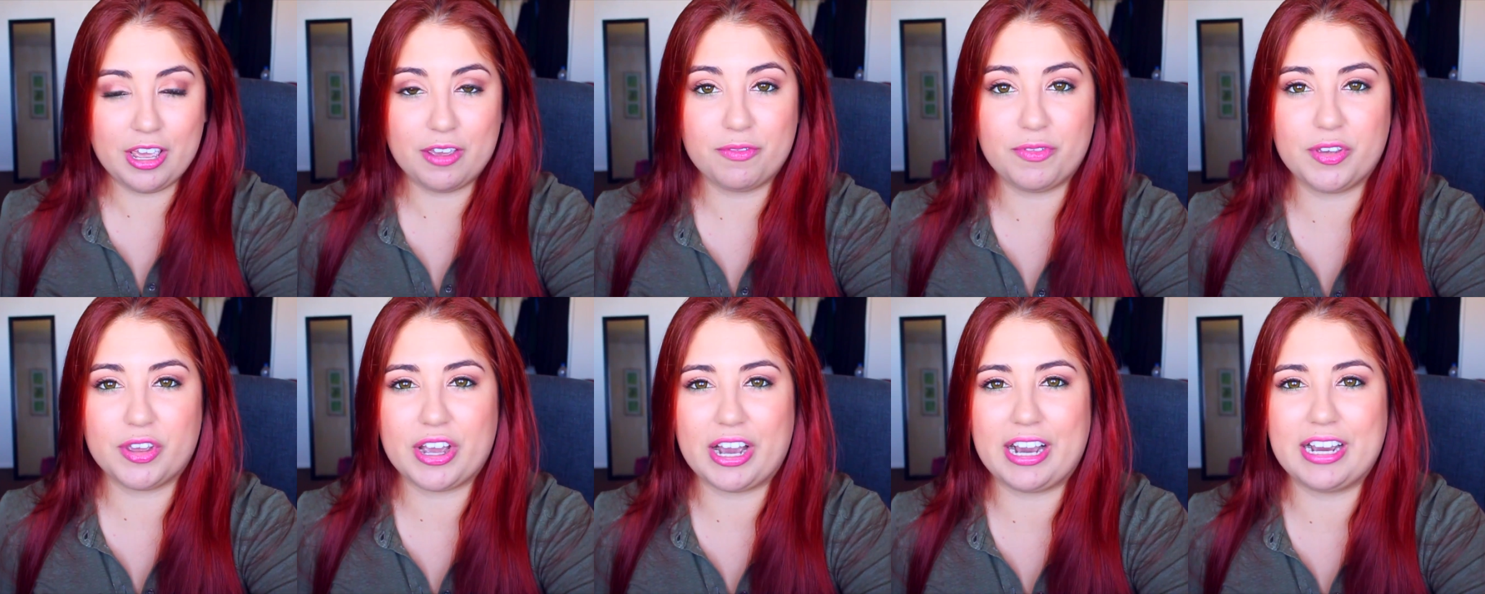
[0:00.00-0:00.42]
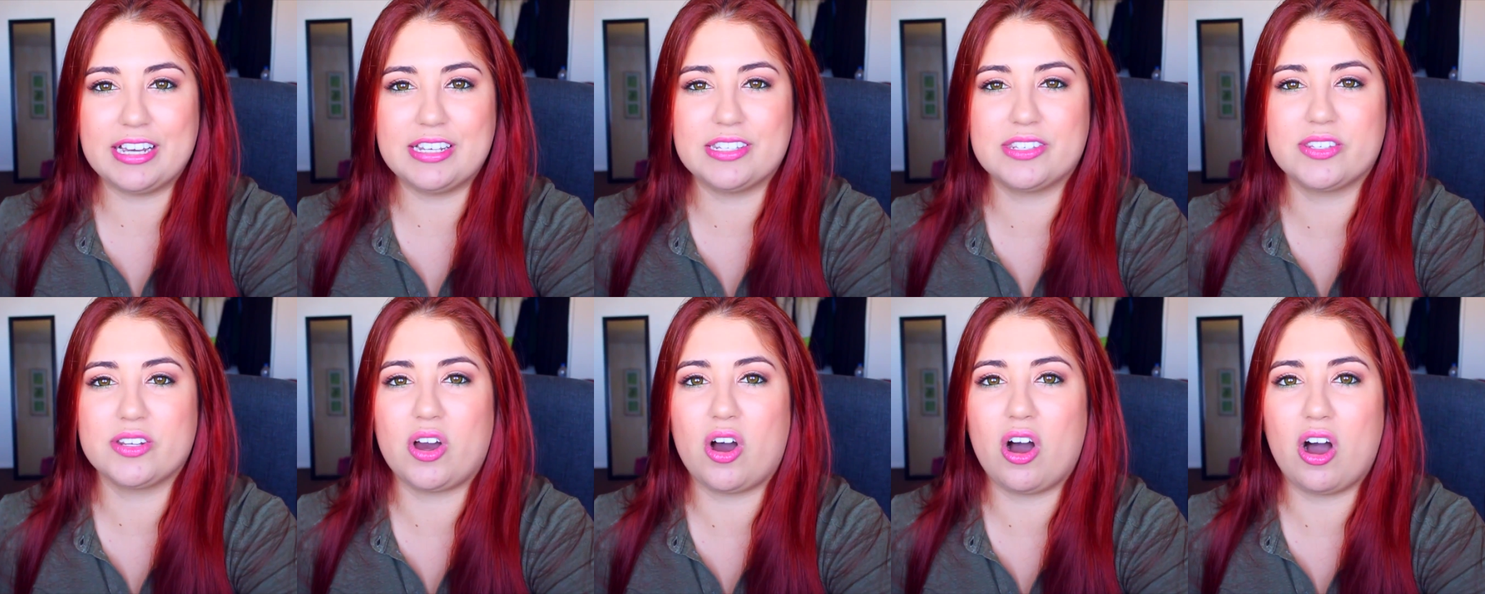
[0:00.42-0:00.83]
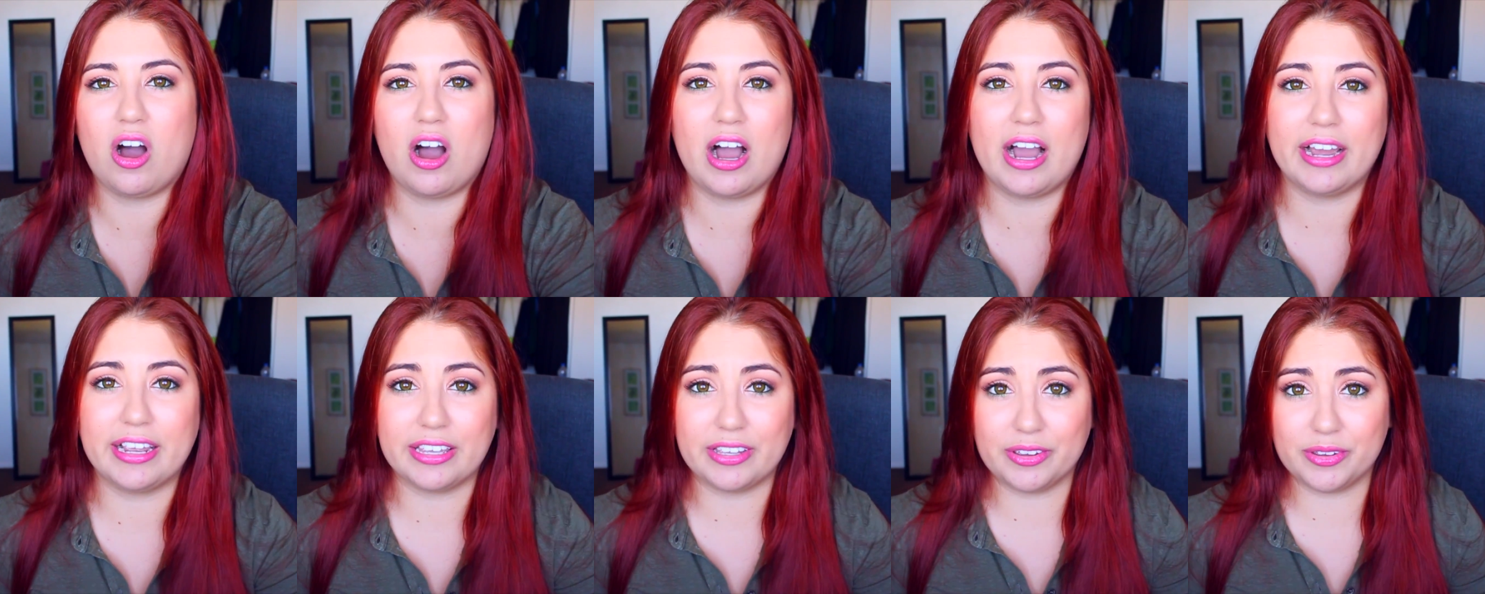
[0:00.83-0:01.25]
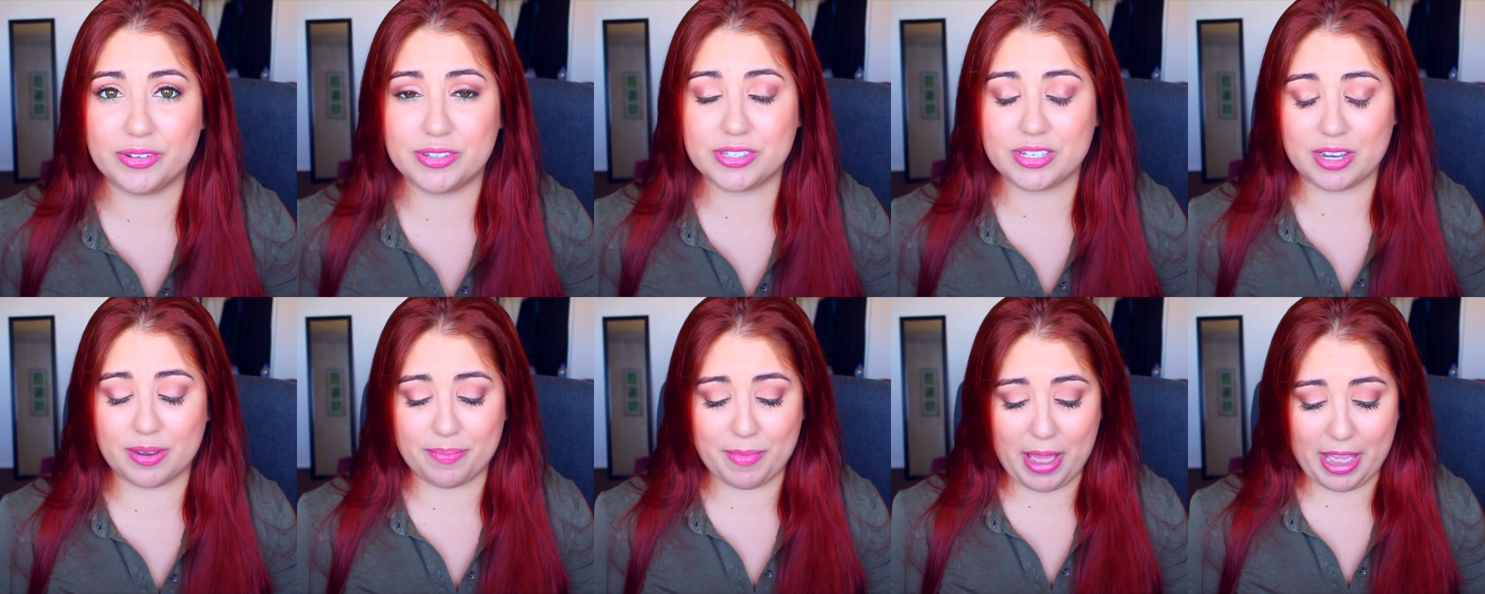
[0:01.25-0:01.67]
If you guys saw, I
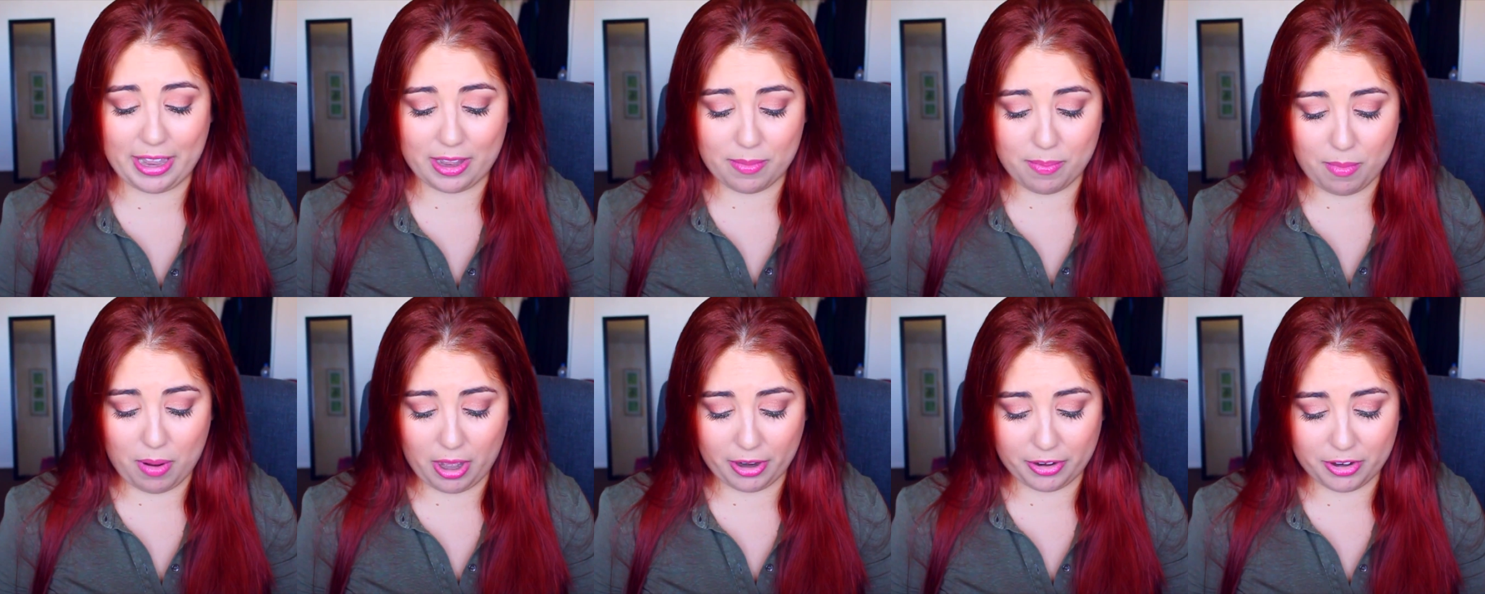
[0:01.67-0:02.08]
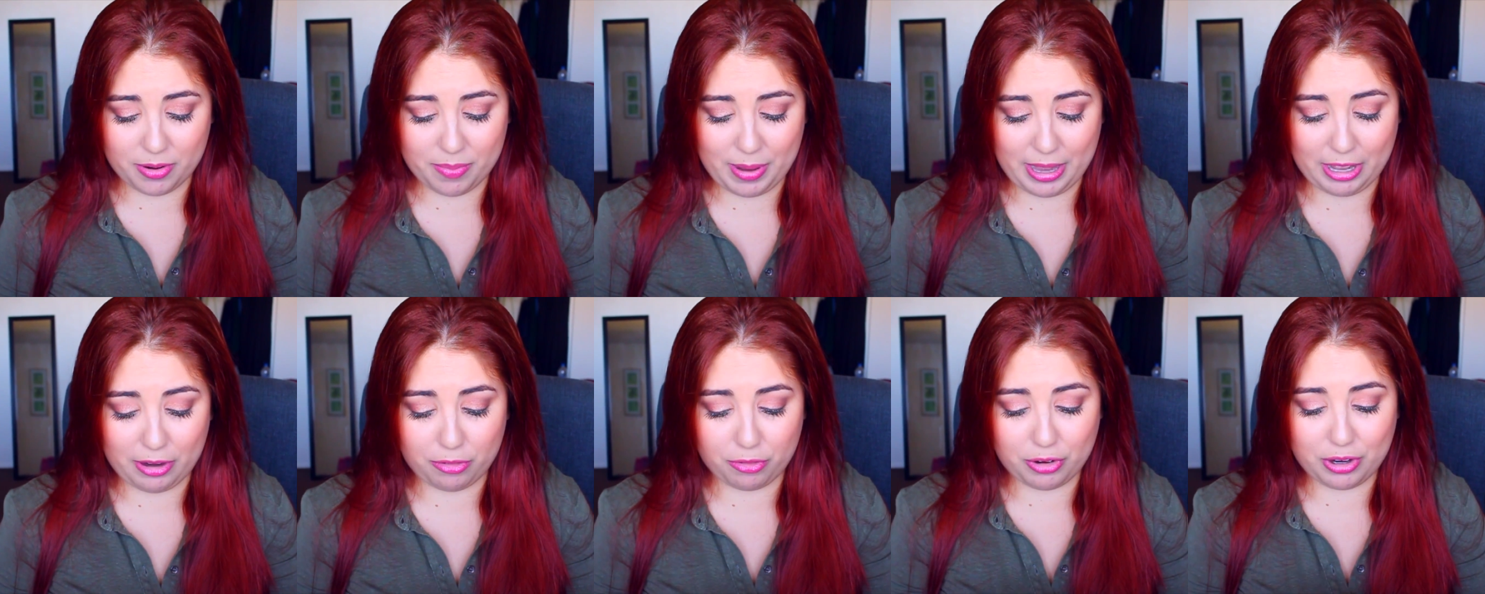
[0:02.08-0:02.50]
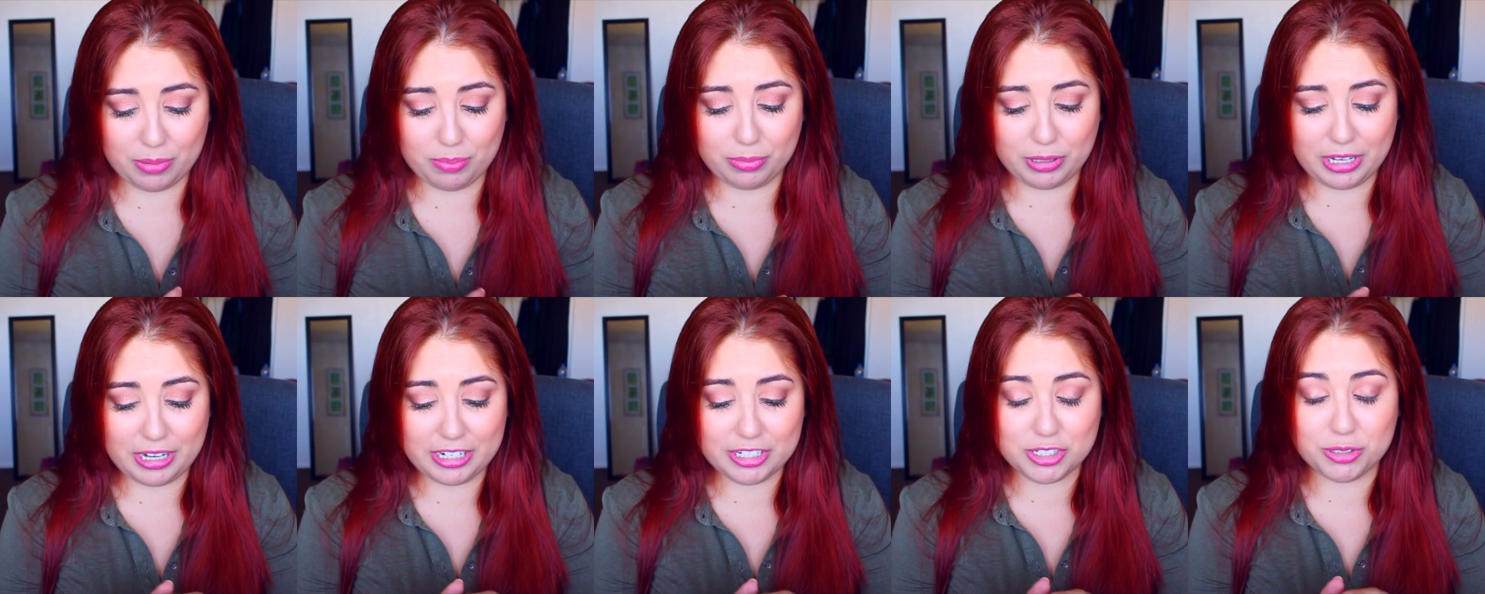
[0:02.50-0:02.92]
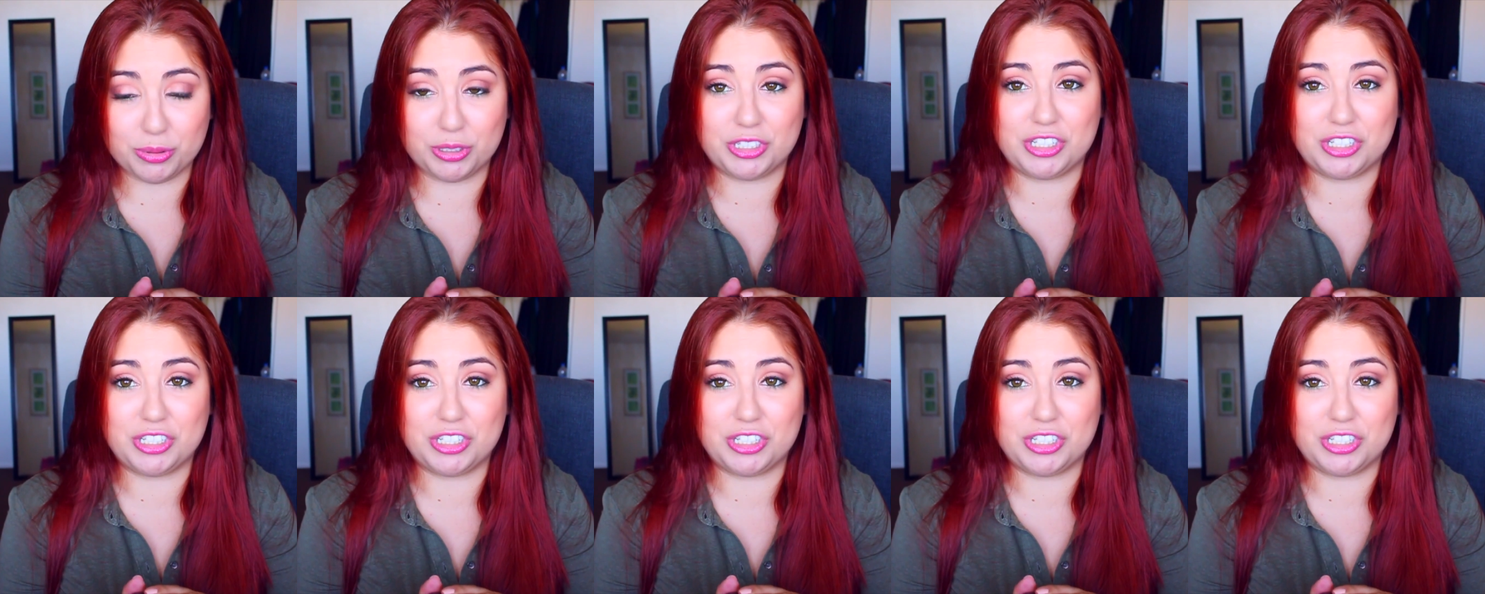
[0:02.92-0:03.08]
used a MAC Modern Mandarin blush,